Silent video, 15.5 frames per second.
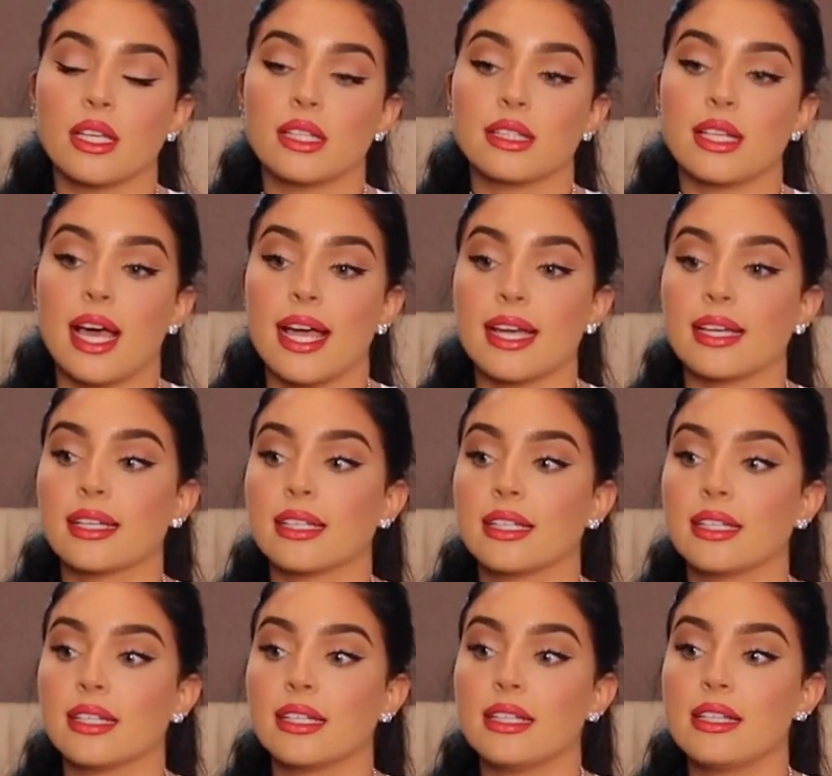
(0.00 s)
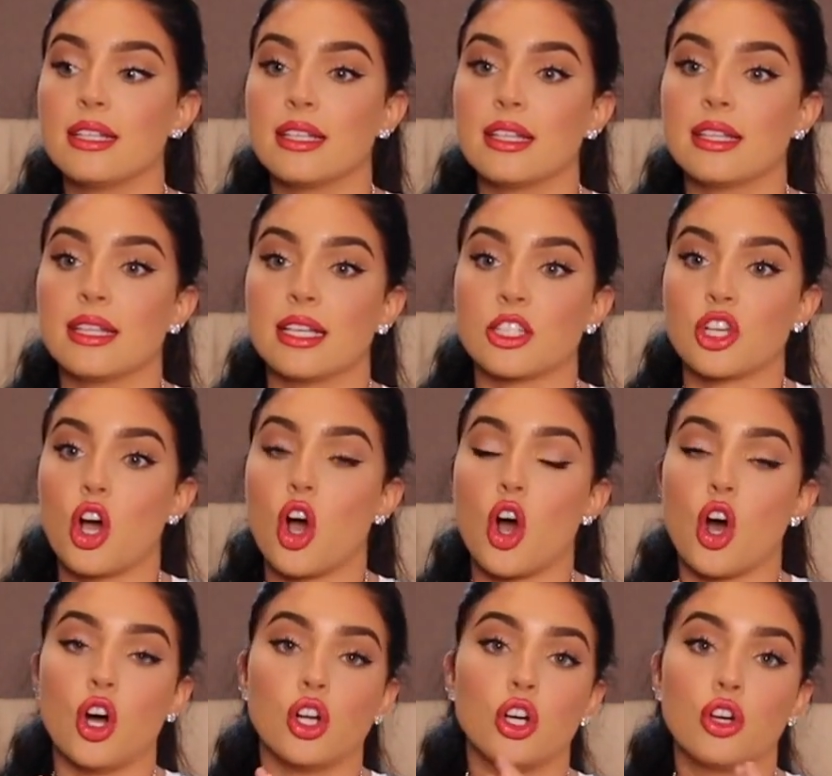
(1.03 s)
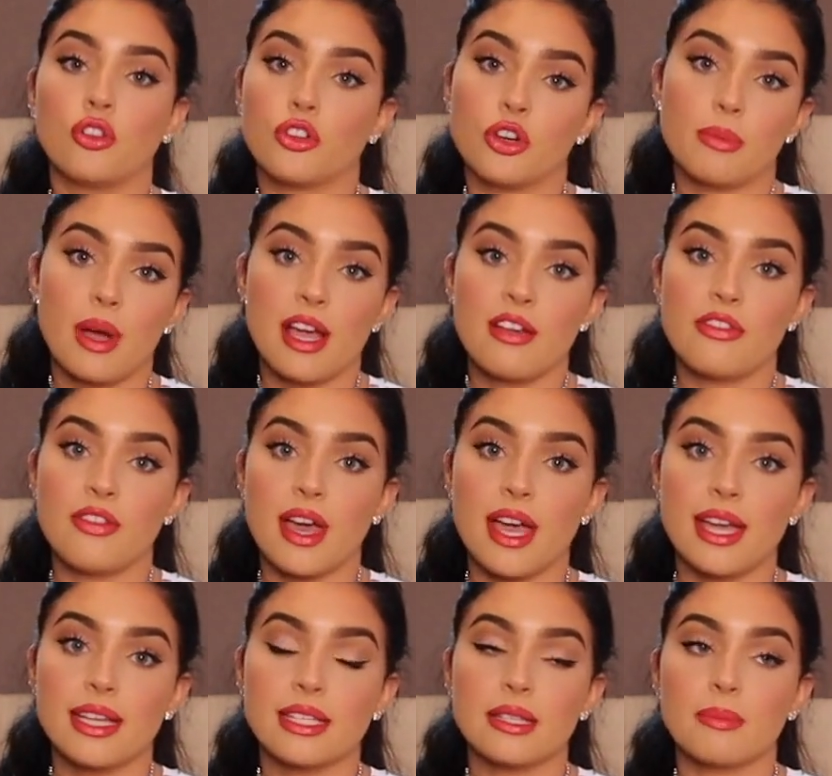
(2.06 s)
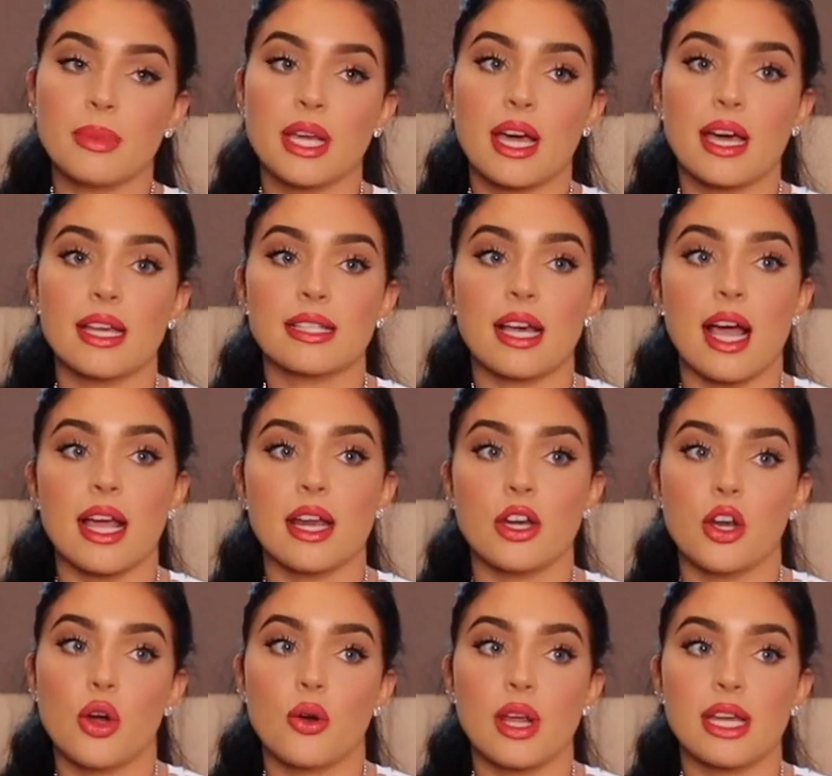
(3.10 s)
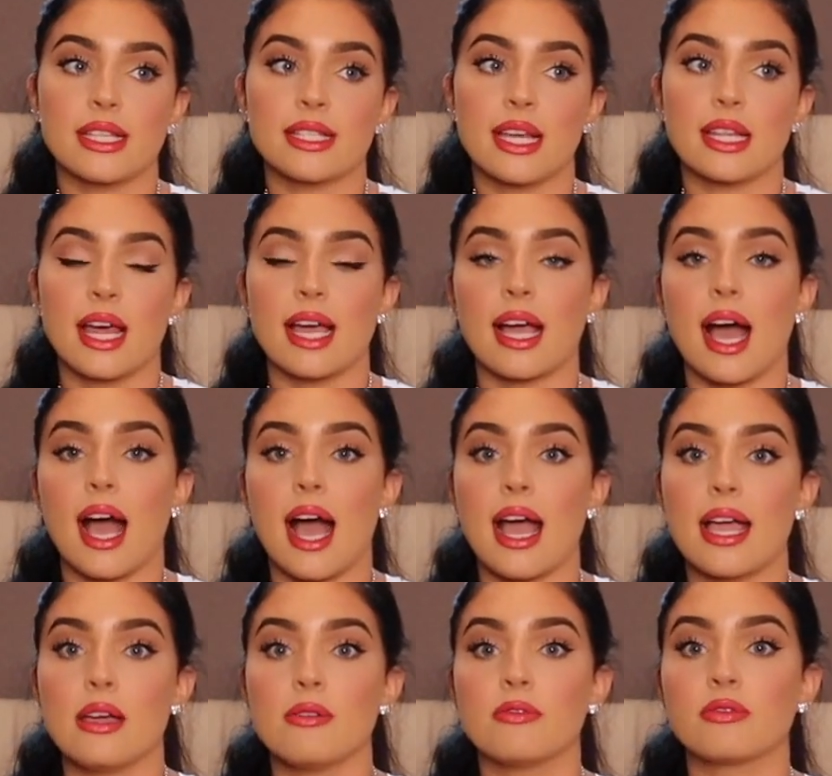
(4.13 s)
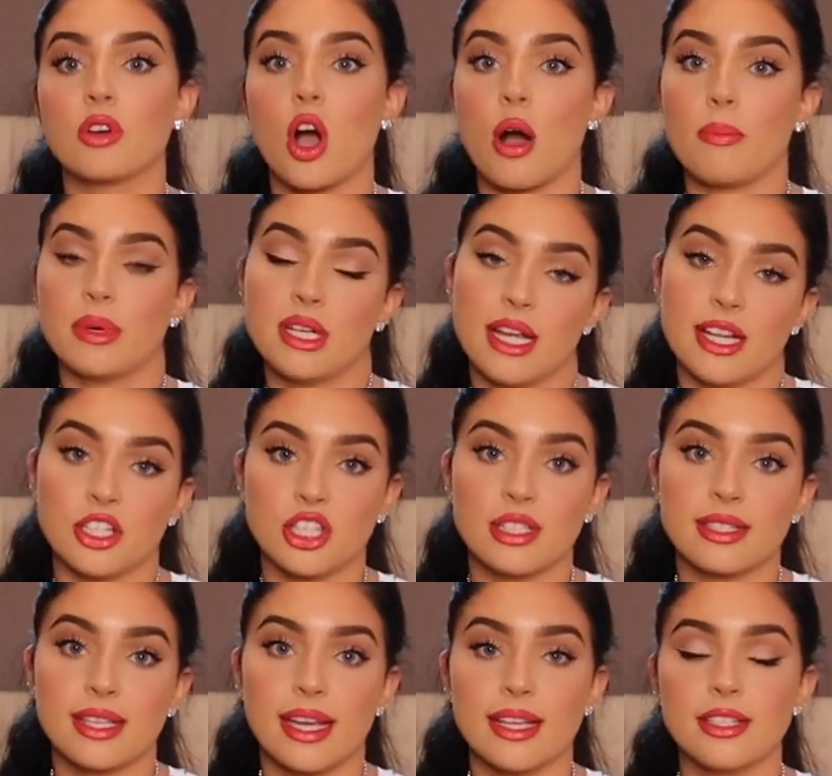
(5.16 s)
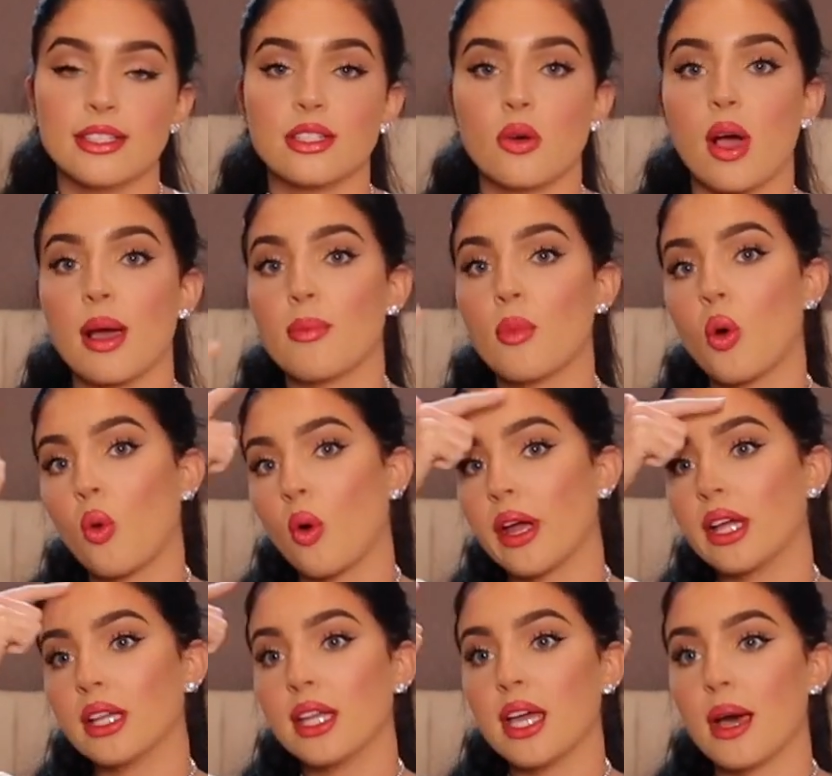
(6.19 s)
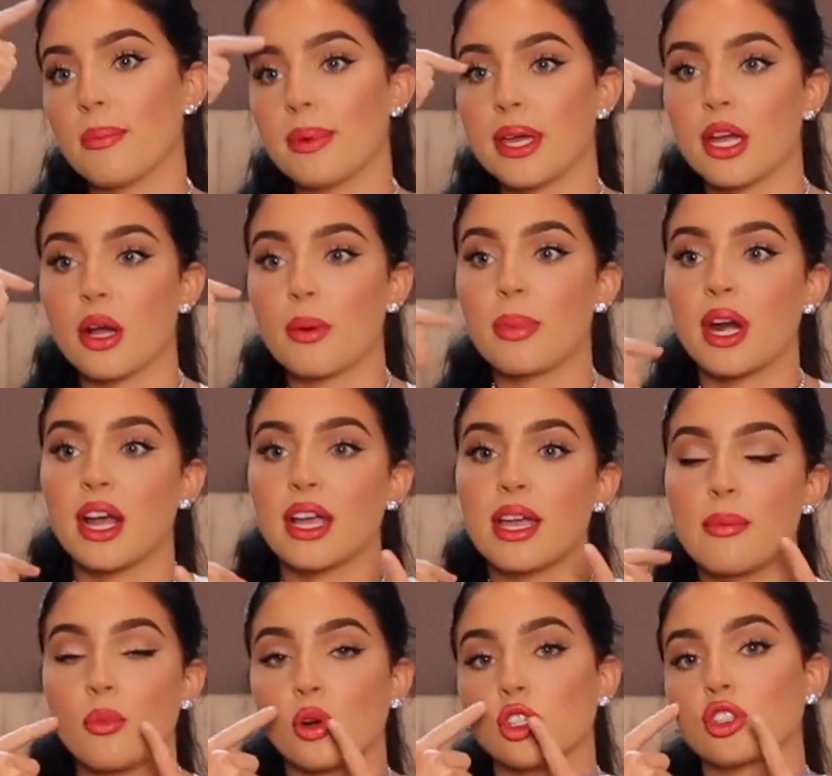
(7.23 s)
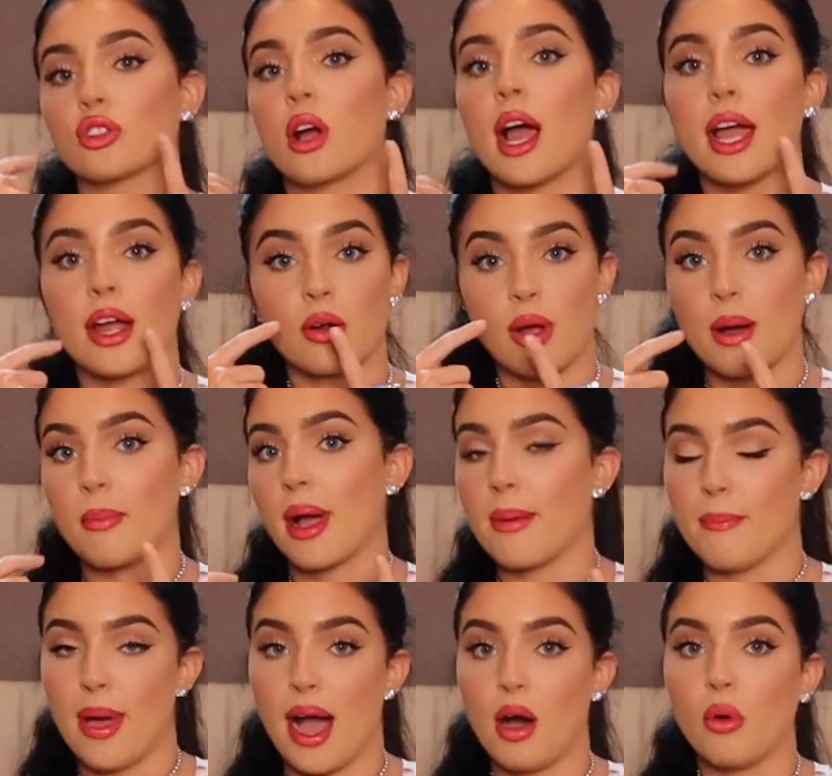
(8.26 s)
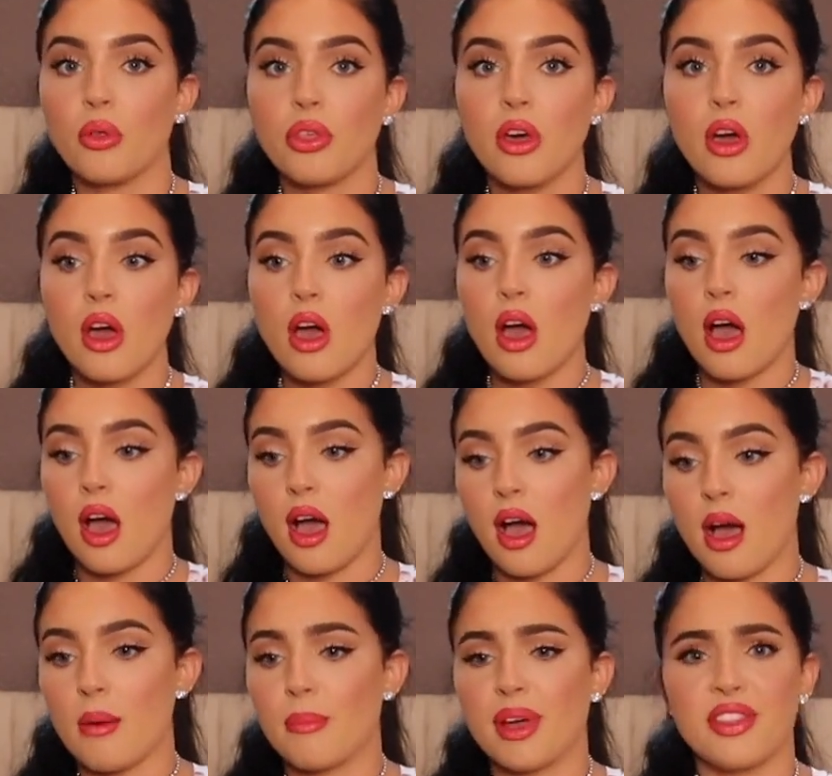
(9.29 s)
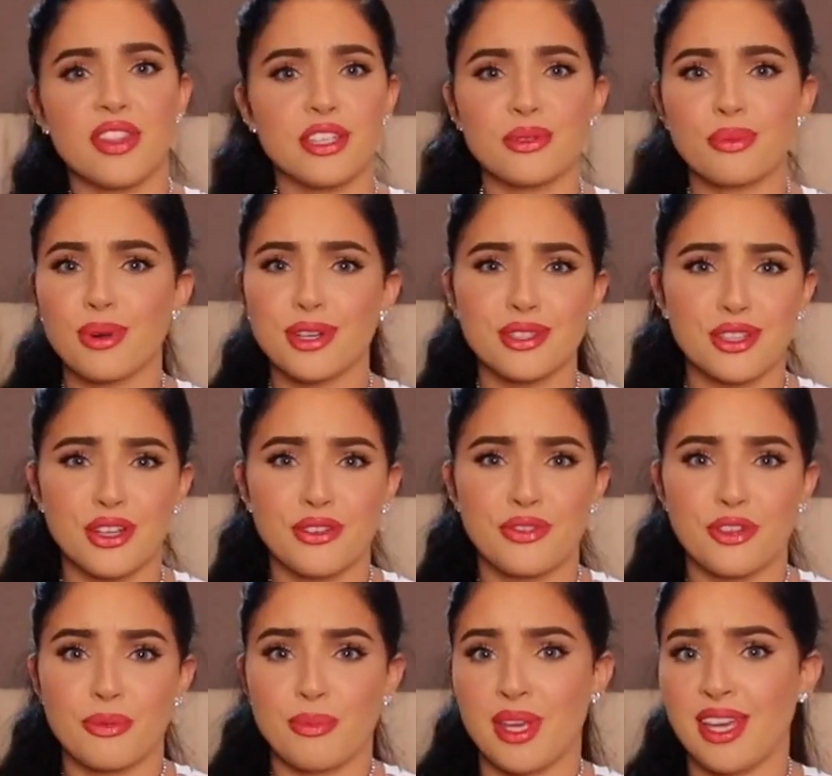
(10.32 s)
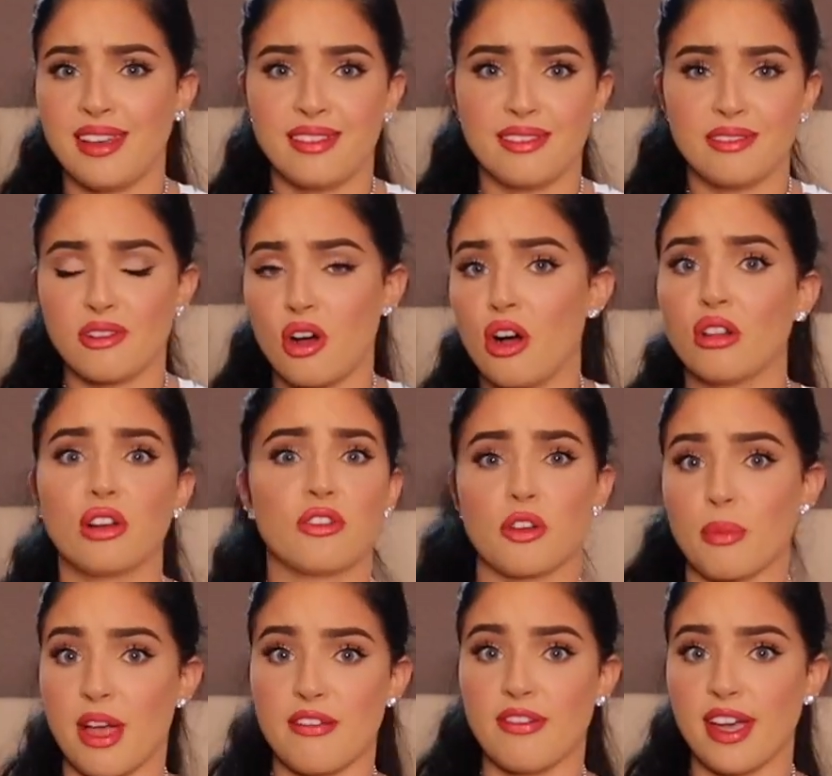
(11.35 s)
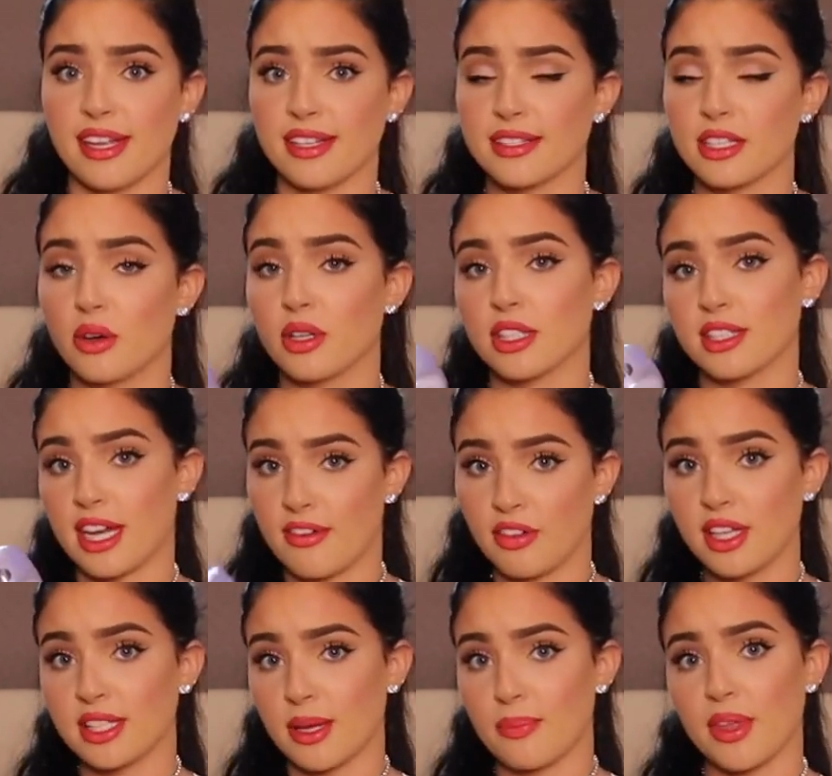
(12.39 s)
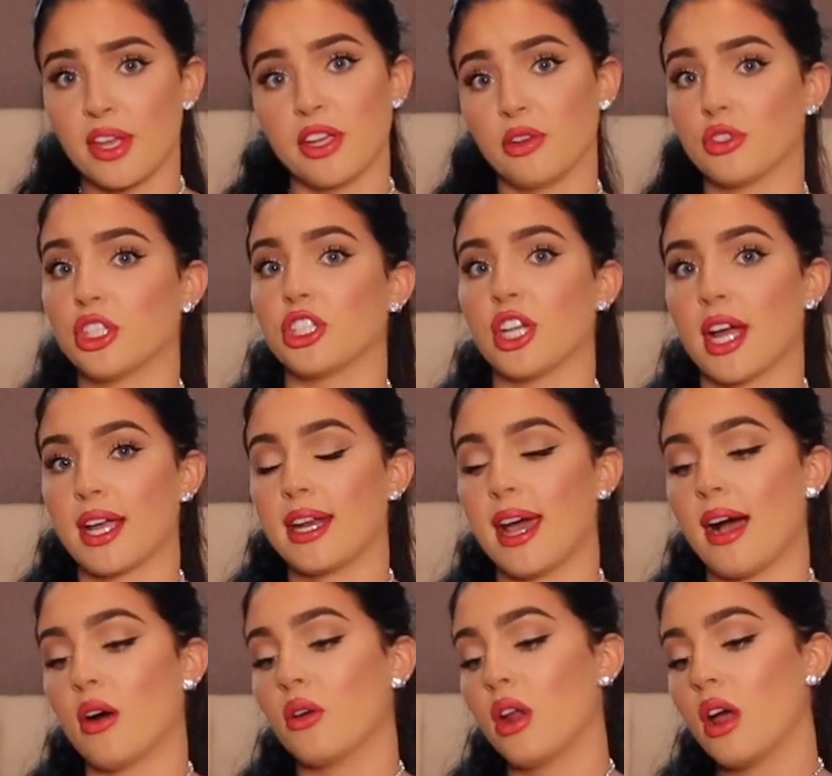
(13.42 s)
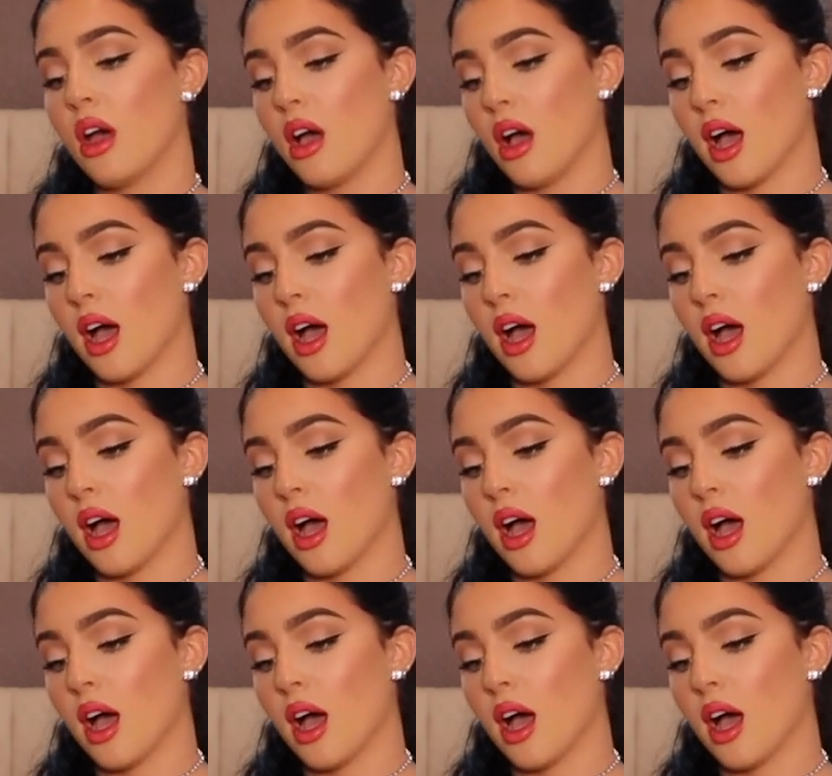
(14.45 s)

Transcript: like this all over my face because I noticed that like I have combination skin, so I'm oily up here, but I get more dry around my mouth. But this works good for me all over my face. So it's definitely something you should check it out.